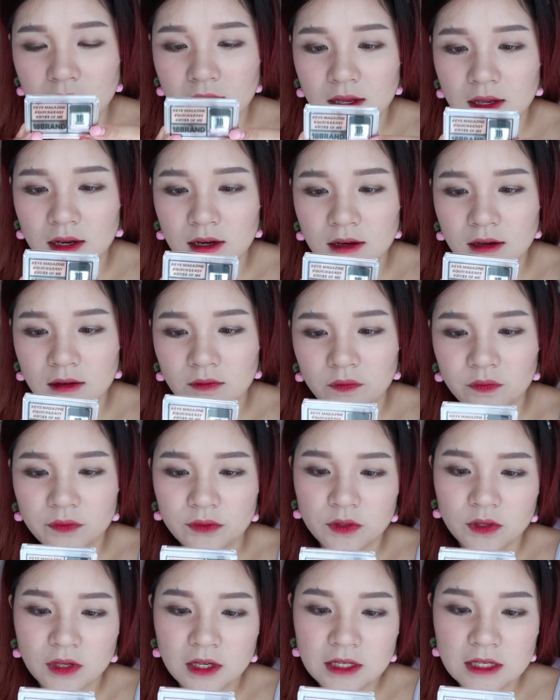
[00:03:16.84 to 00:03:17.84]

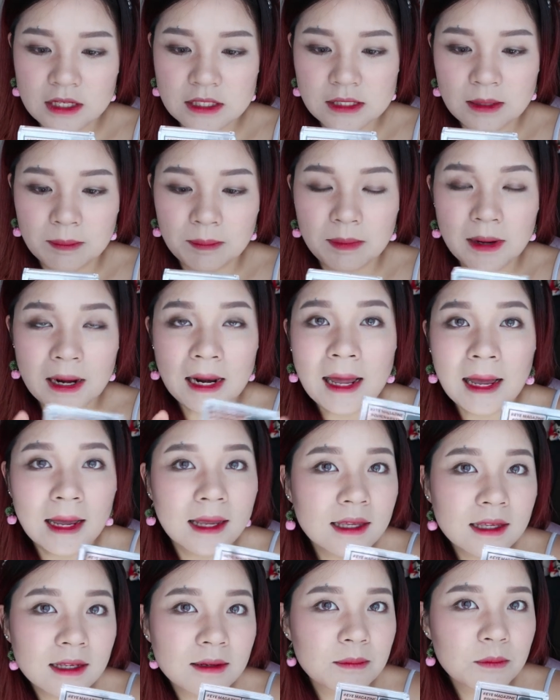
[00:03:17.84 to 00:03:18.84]
and you can just apply
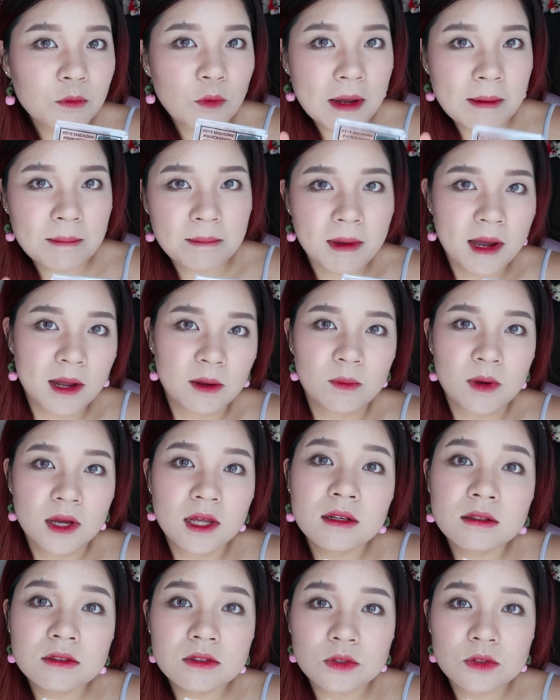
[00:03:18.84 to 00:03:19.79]
it one by one.